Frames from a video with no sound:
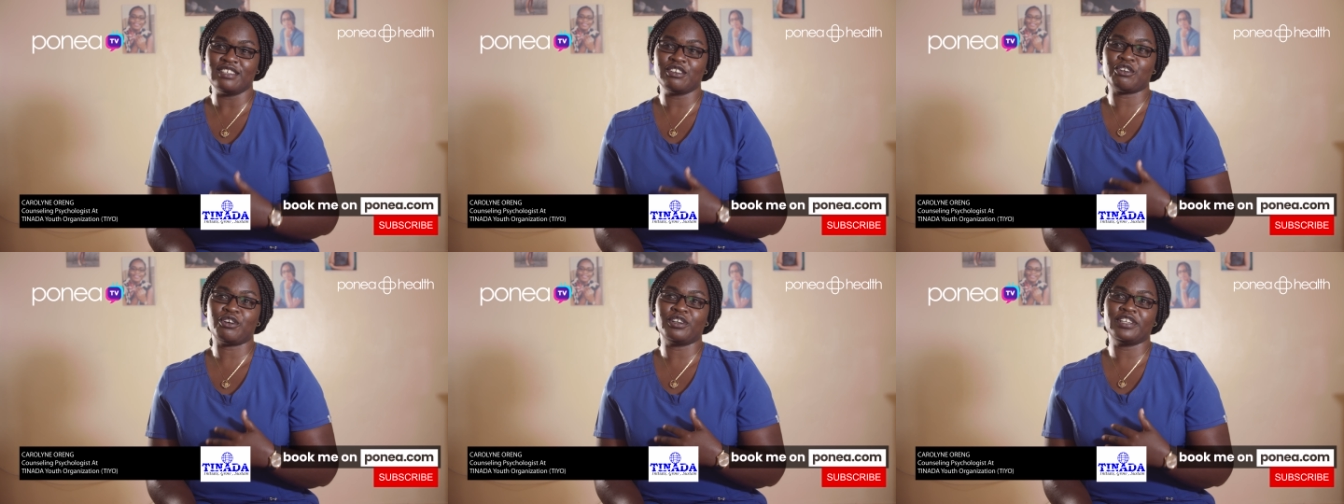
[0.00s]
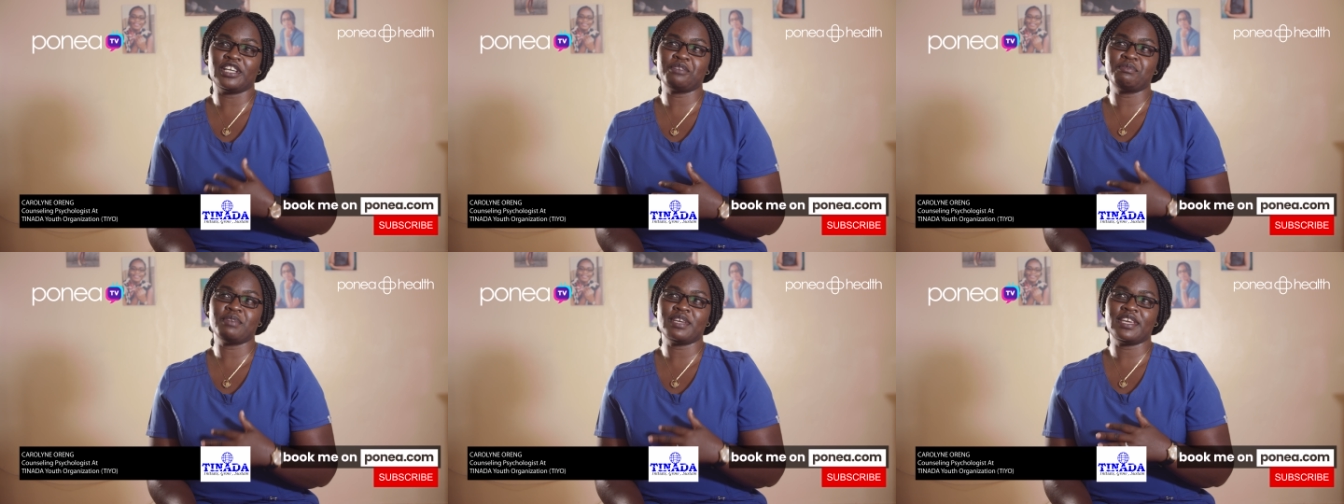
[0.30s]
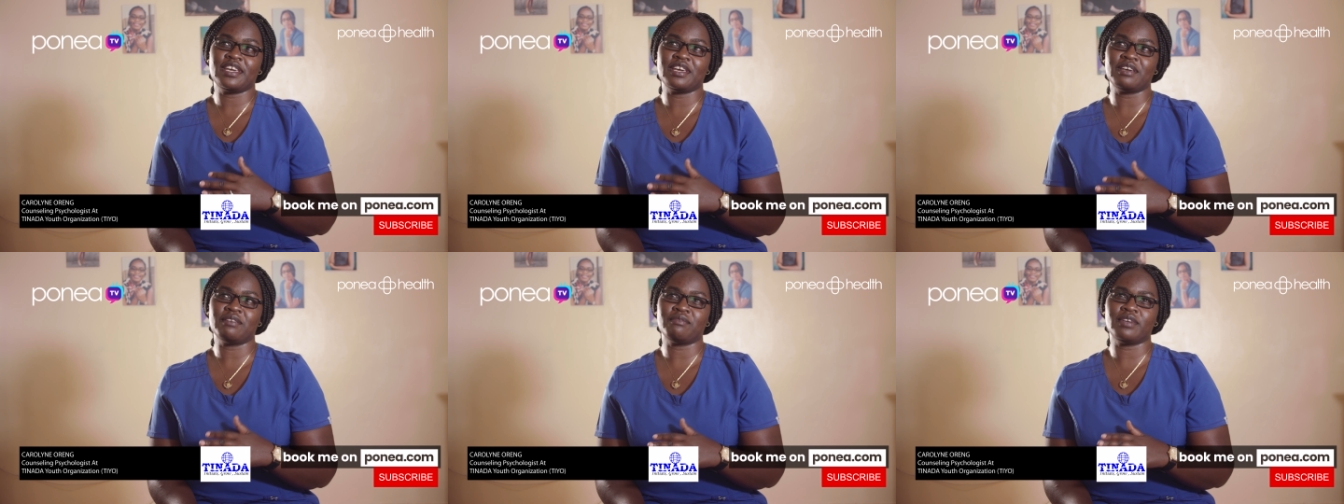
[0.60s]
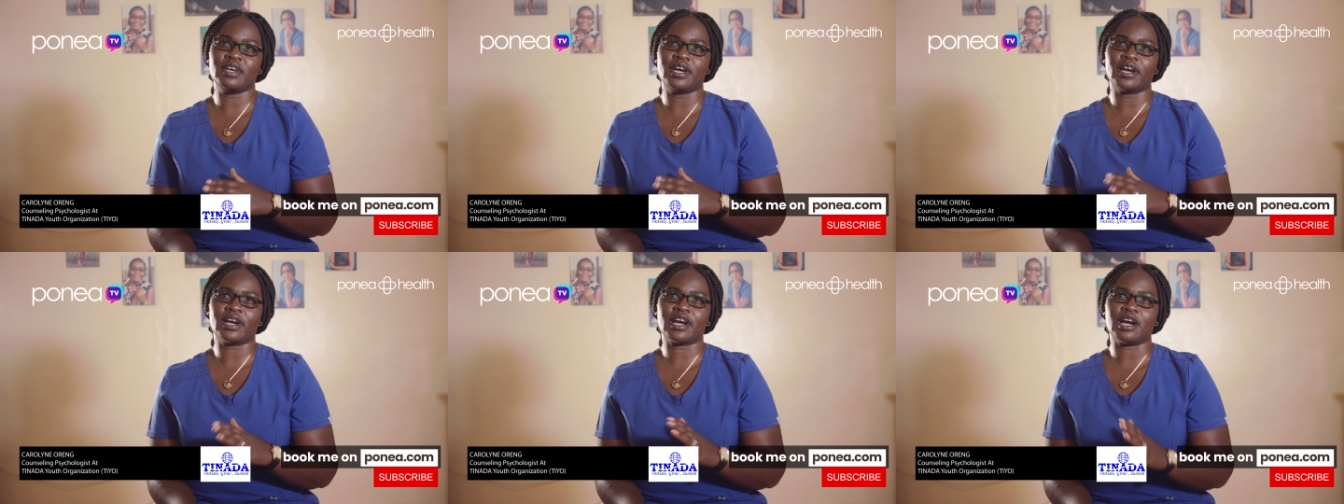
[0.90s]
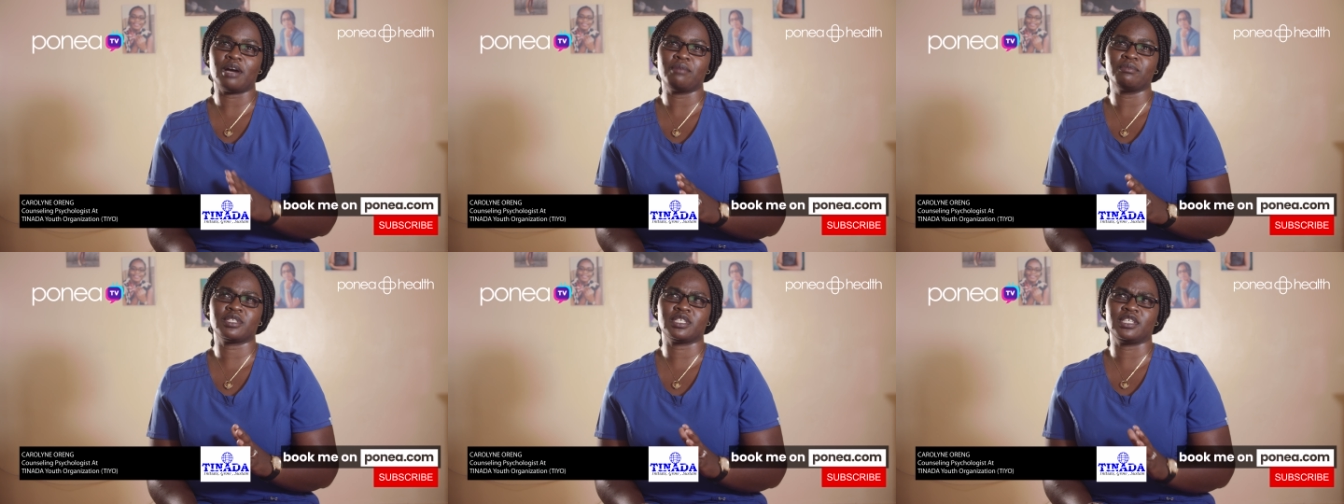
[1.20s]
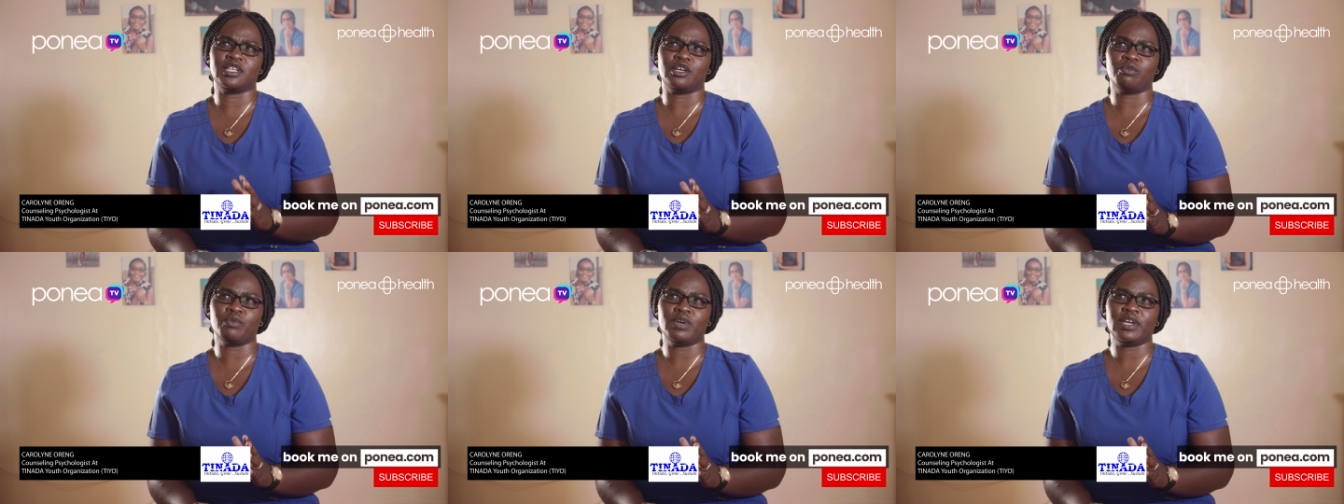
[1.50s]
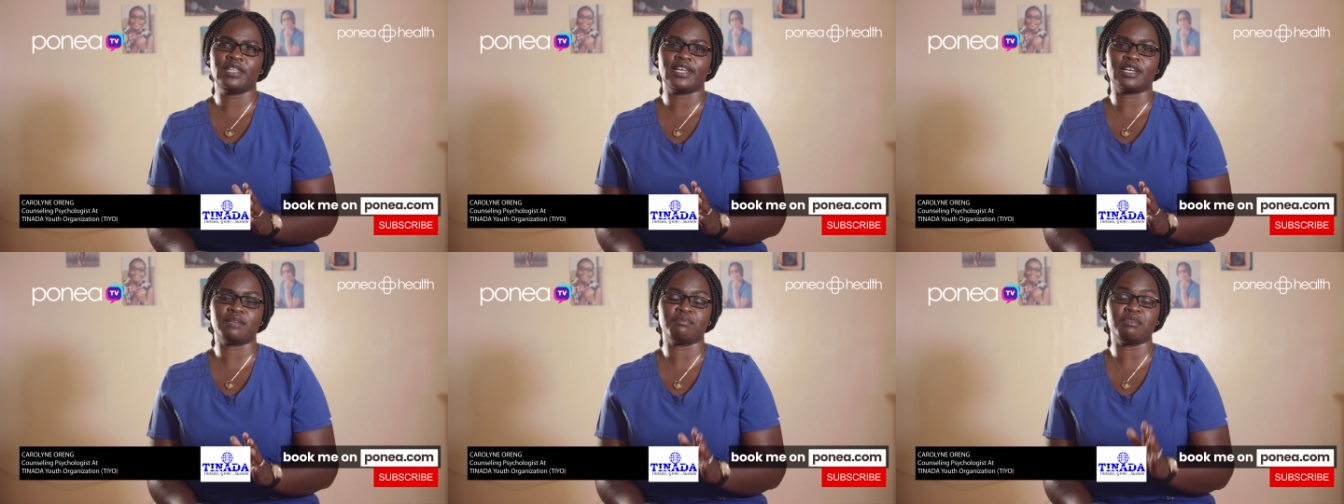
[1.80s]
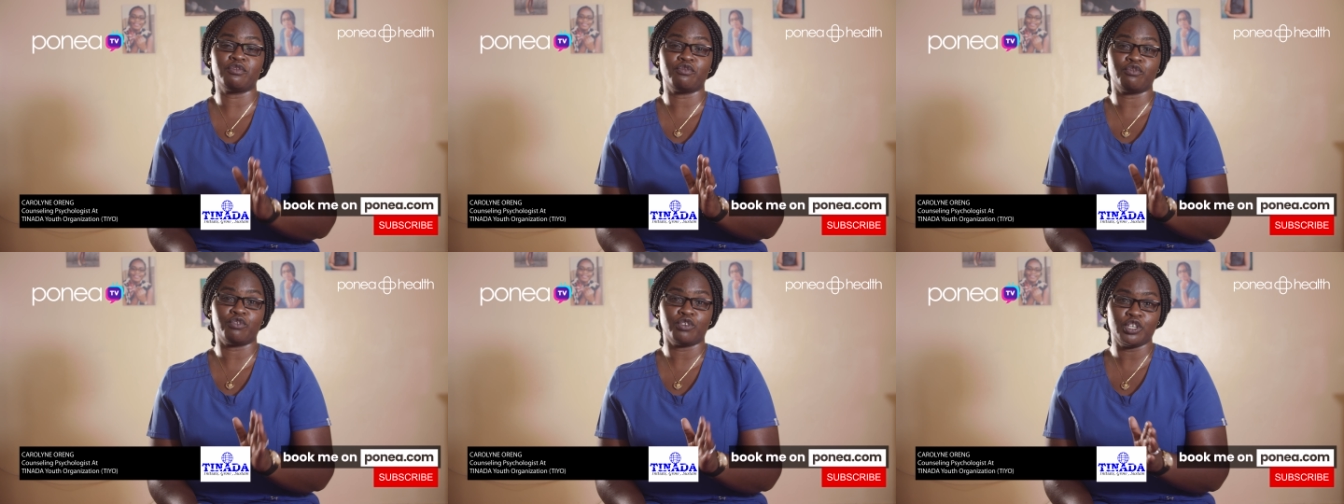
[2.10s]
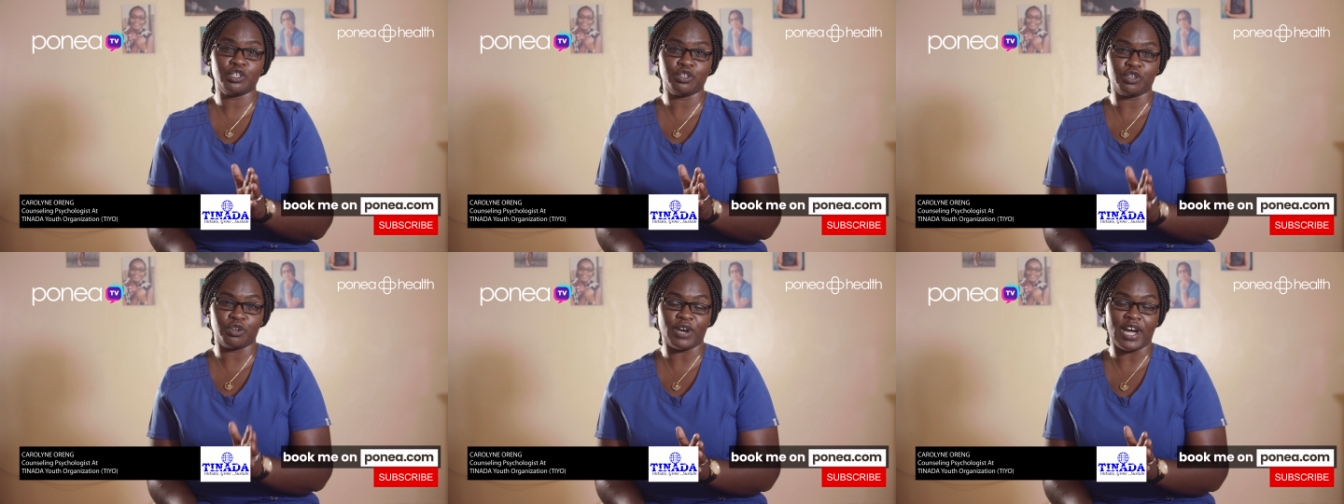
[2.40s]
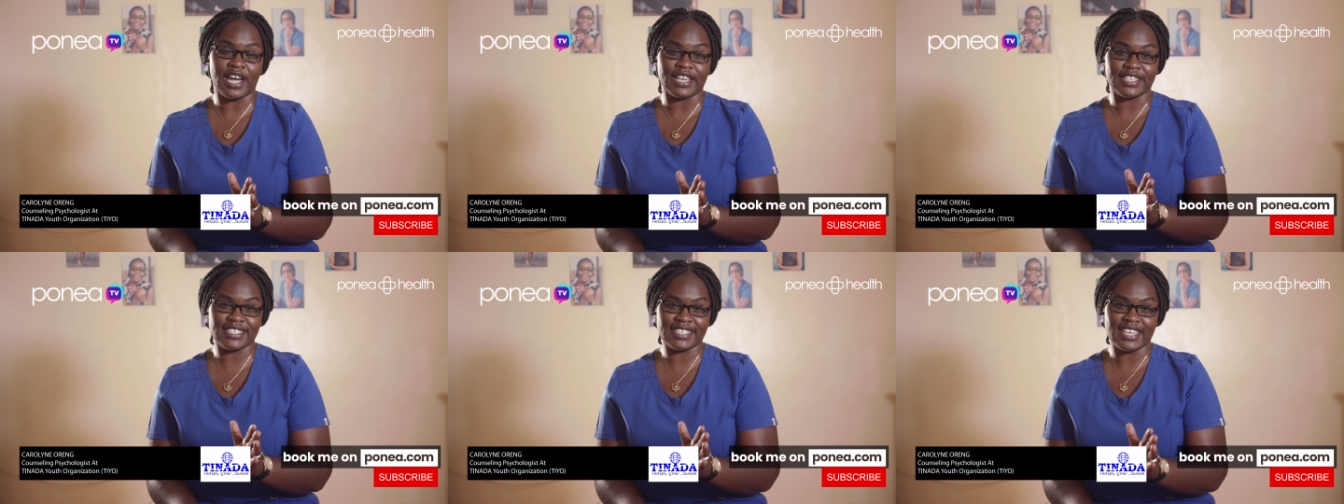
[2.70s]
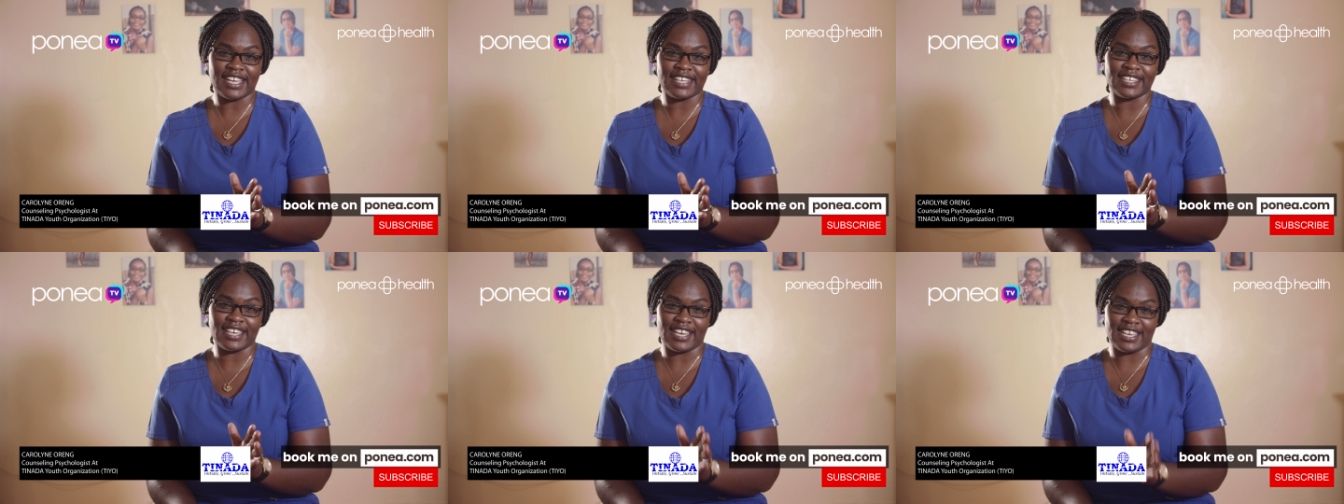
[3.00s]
conduct behavior comes in a way that before you know a child